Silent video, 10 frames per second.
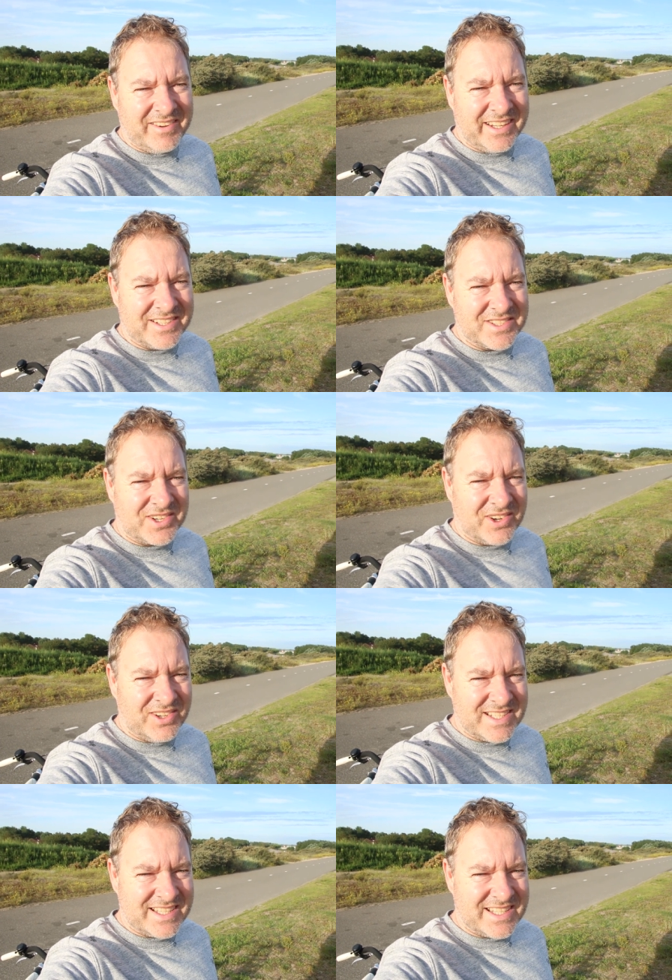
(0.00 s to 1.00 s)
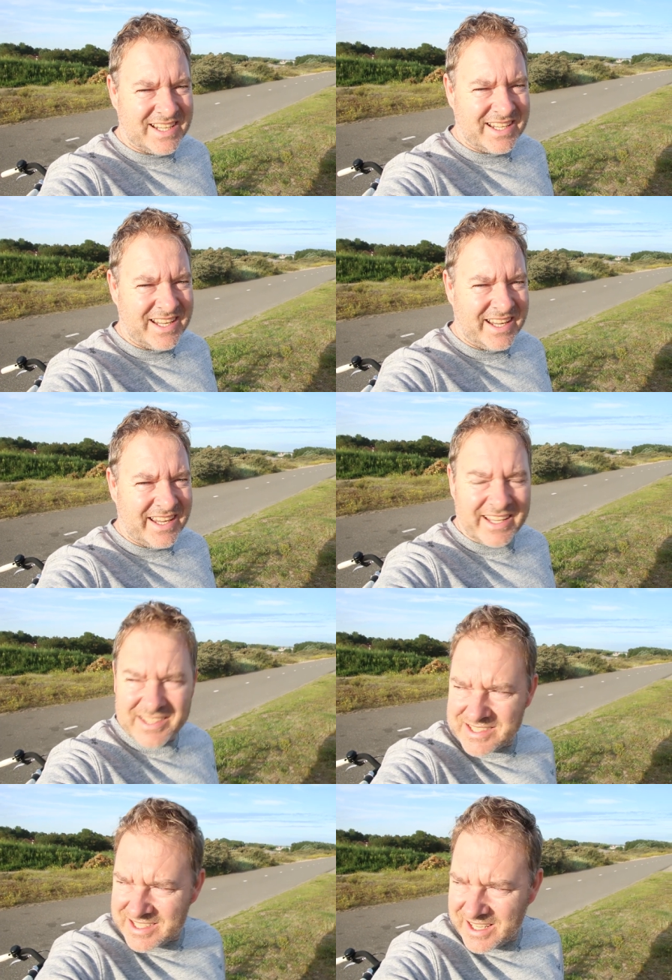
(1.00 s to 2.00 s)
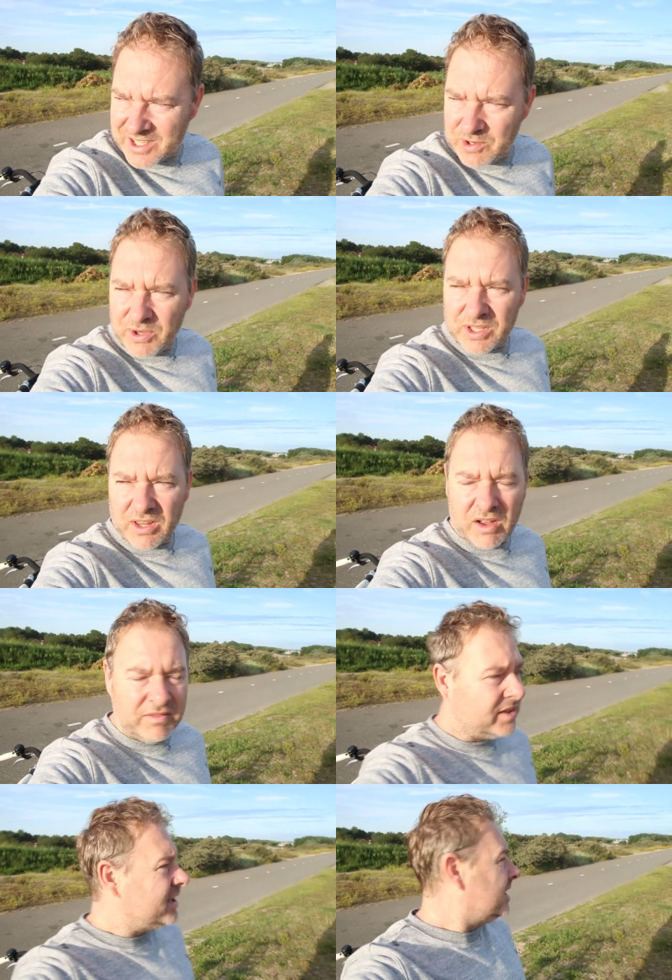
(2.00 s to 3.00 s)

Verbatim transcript: Fingers crossed. It's uh, quite lively